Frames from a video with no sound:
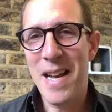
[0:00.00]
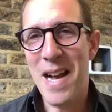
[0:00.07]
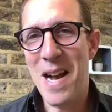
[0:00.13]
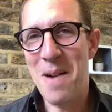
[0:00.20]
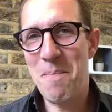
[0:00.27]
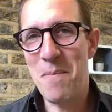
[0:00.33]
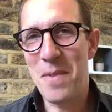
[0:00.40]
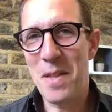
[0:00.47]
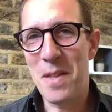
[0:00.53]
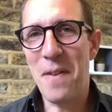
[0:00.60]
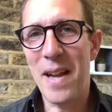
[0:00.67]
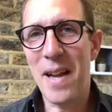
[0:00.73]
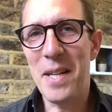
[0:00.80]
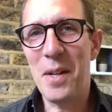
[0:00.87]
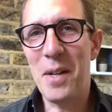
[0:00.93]
The
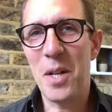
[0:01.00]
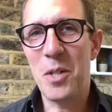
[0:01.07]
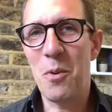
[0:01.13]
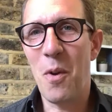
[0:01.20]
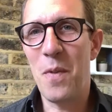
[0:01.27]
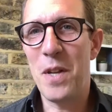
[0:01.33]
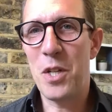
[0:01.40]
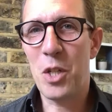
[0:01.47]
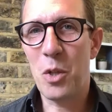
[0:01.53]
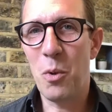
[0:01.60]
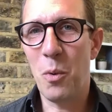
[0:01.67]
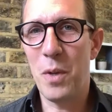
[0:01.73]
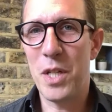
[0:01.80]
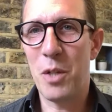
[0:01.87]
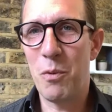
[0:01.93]
fact that you guys are on this
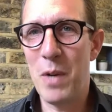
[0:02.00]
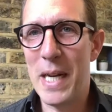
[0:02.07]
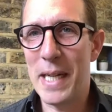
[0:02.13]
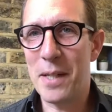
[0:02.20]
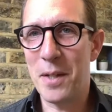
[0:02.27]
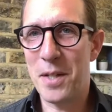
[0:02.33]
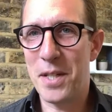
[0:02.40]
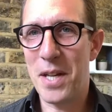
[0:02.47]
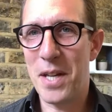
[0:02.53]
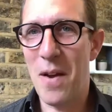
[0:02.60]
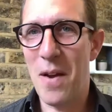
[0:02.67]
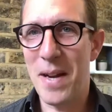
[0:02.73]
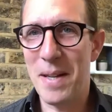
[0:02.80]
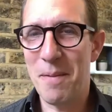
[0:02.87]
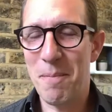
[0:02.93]
call is a really good
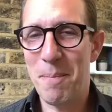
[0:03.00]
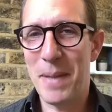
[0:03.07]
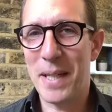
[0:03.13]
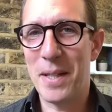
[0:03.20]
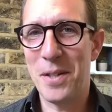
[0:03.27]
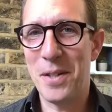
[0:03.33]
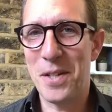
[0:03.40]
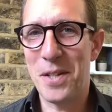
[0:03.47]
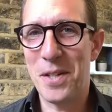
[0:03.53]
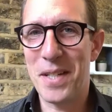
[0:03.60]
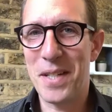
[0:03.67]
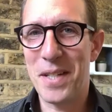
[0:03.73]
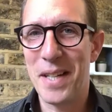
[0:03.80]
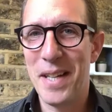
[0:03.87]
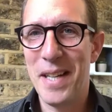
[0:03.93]
sign, because
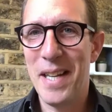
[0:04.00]
if